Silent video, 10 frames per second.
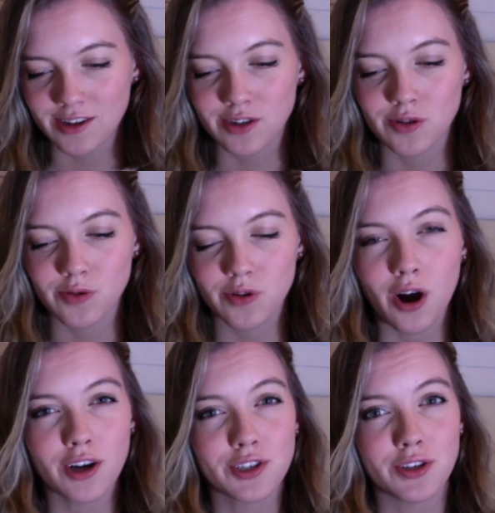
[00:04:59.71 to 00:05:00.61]
to
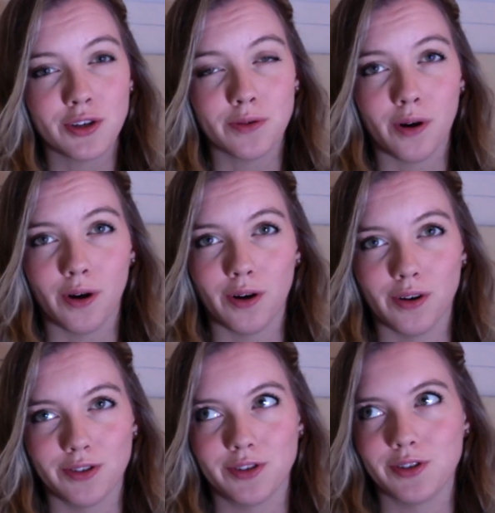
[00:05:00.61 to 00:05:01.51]
caution you
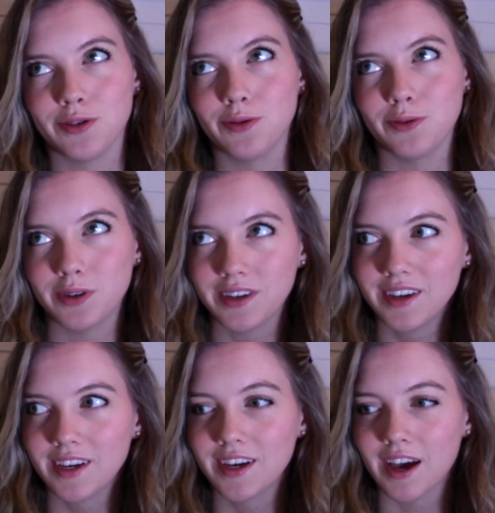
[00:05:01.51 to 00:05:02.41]
all to
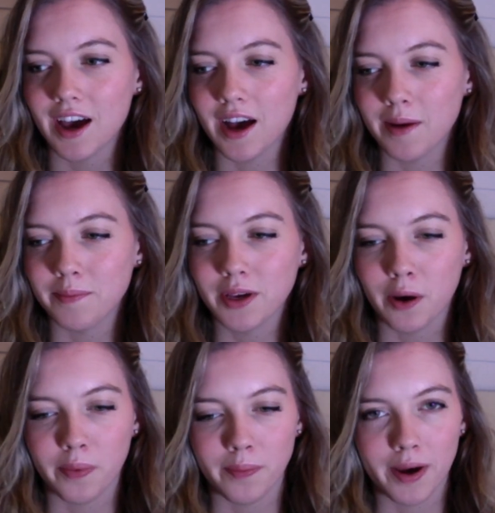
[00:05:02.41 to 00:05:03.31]
be
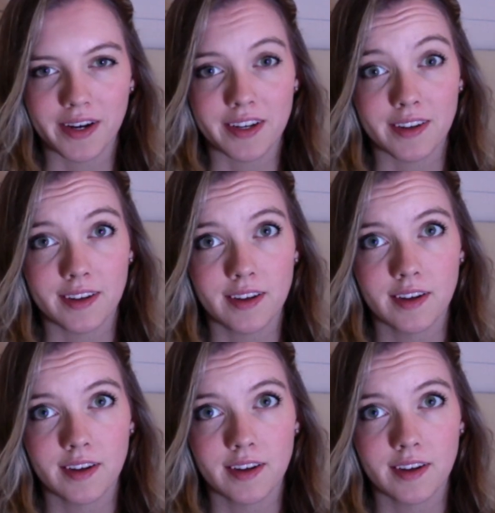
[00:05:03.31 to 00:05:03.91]
open-minded.